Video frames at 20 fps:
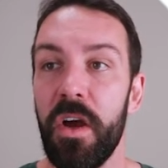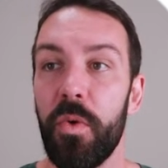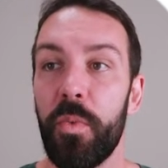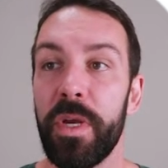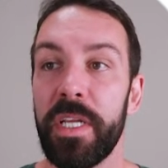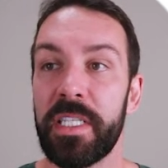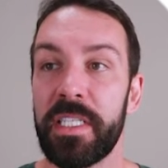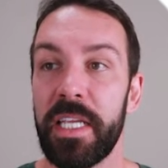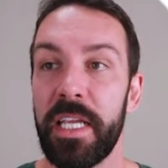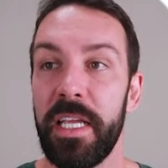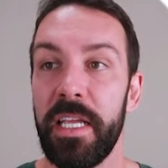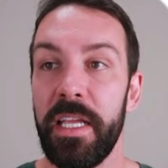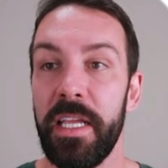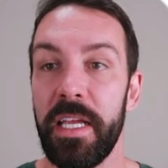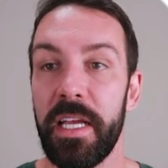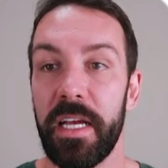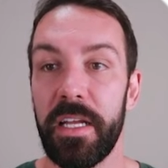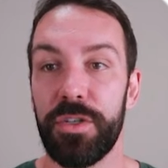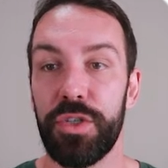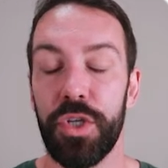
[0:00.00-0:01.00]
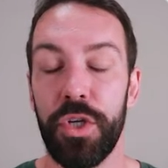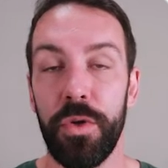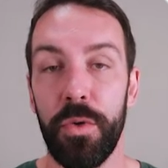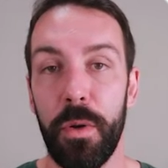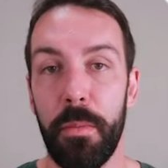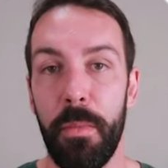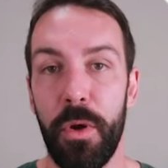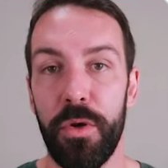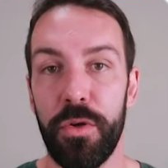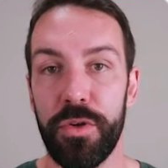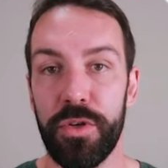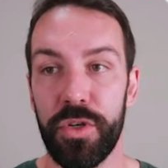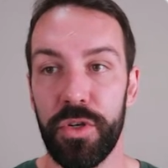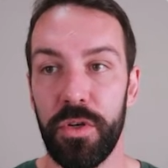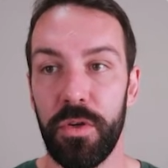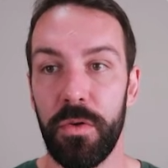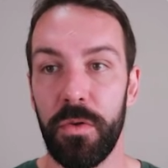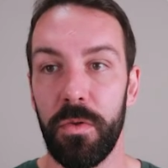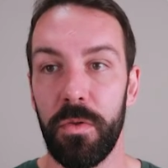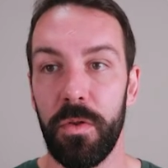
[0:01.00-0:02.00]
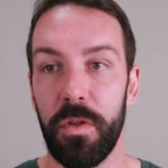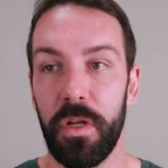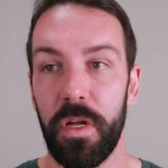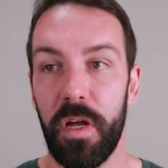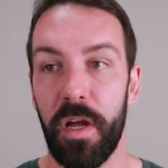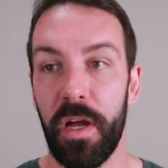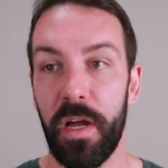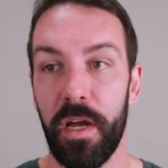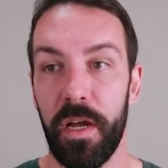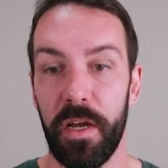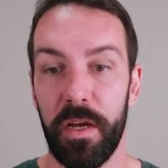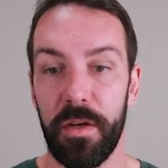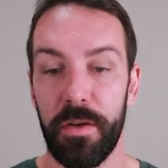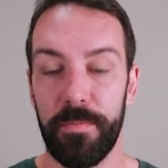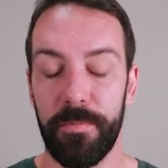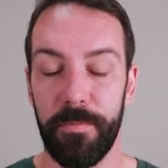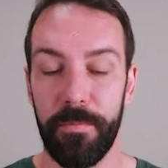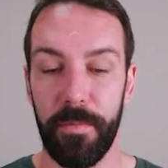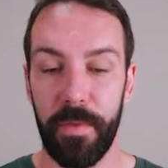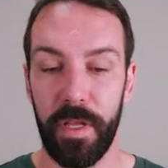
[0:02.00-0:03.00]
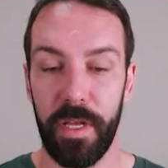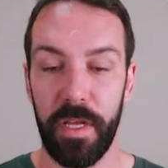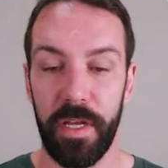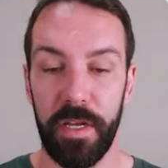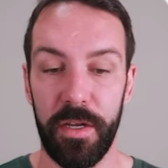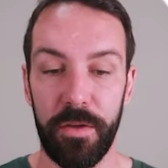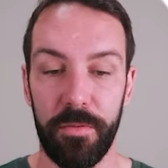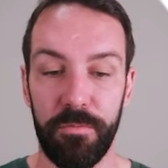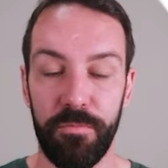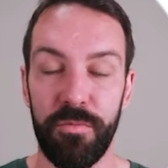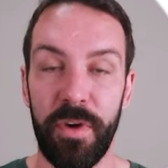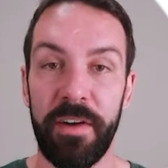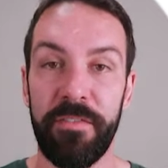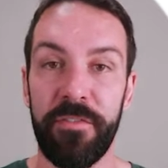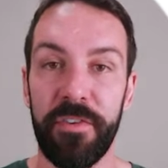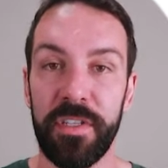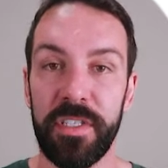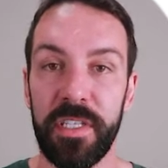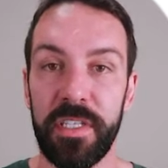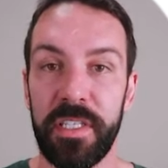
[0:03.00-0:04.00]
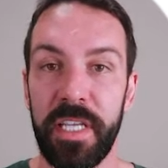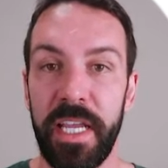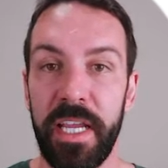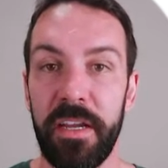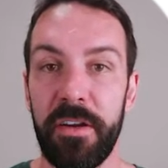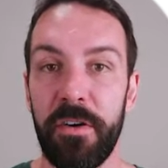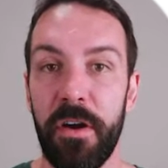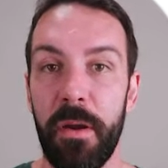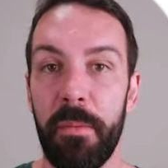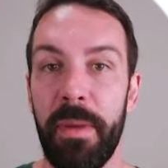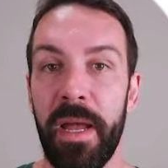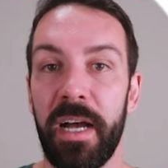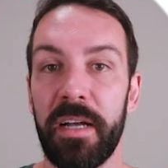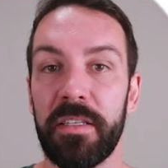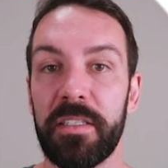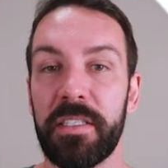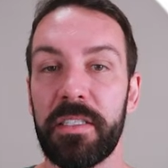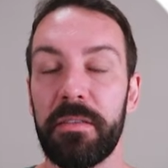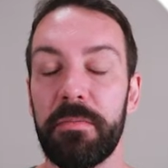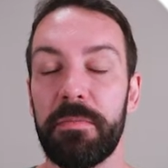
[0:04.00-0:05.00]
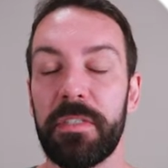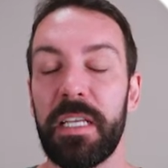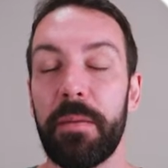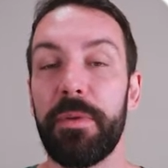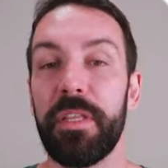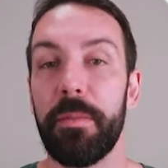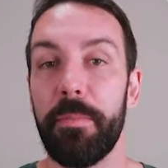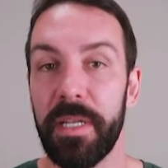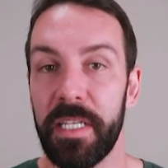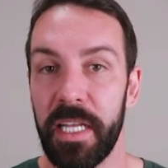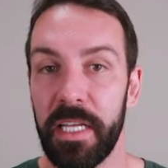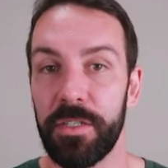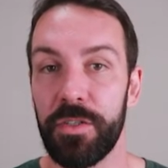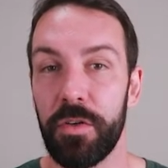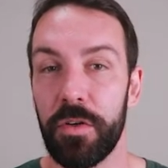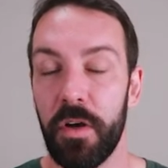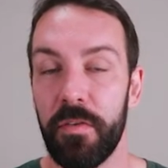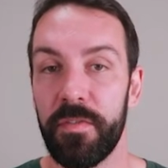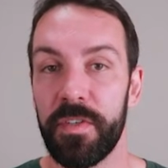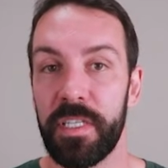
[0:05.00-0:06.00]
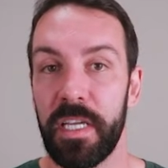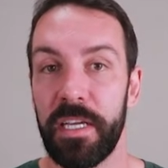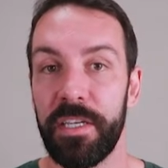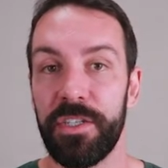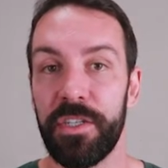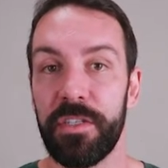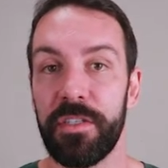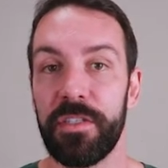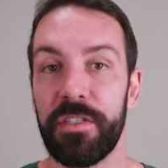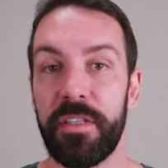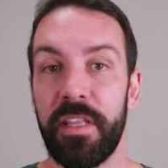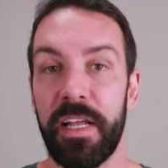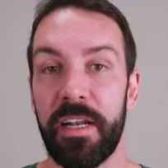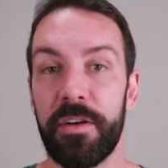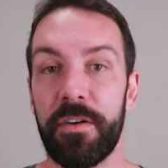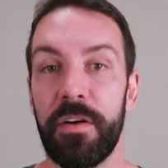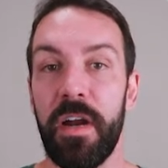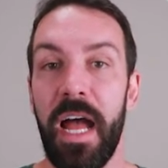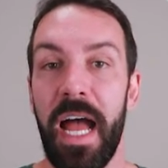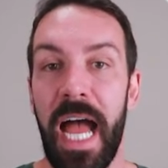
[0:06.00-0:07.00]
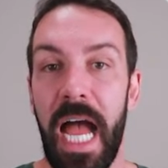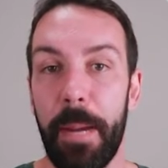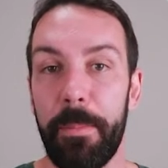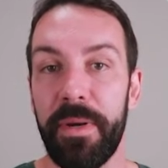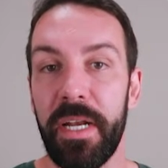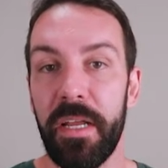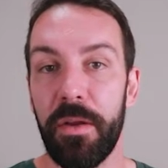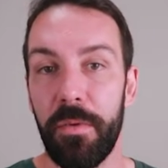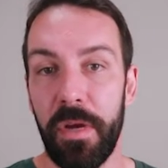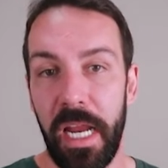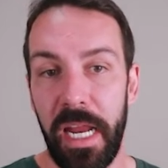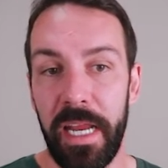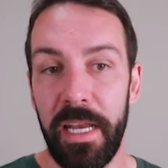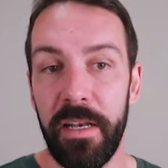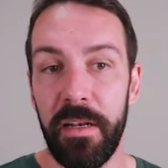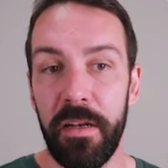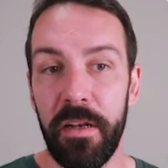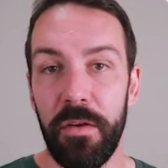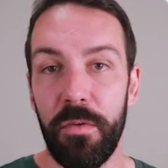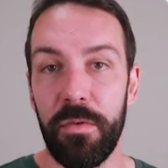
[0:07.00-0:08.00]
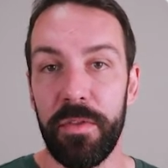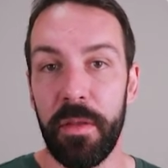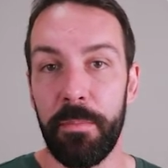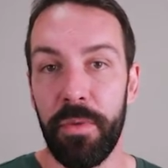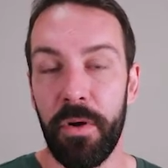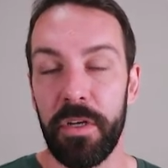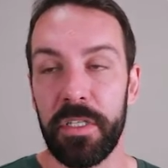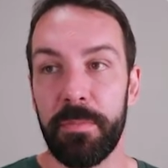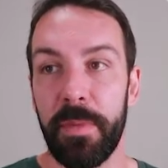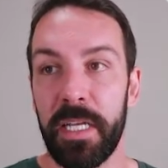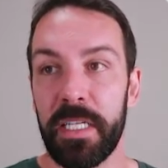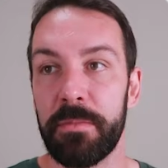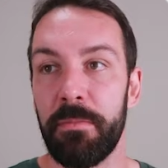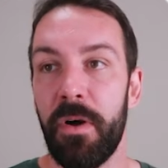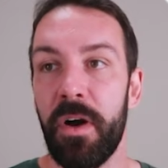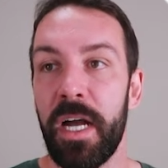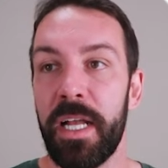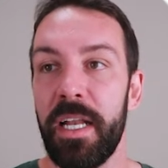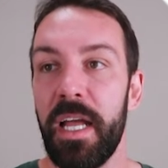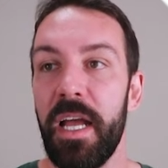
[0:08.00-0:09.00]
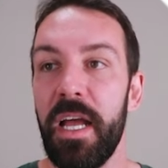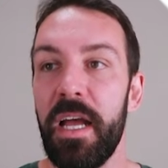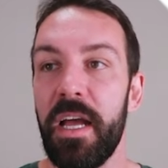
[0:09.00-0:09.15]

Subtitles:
We see two emotional references here about some of the potential conversations that are happening in the prospect's mind.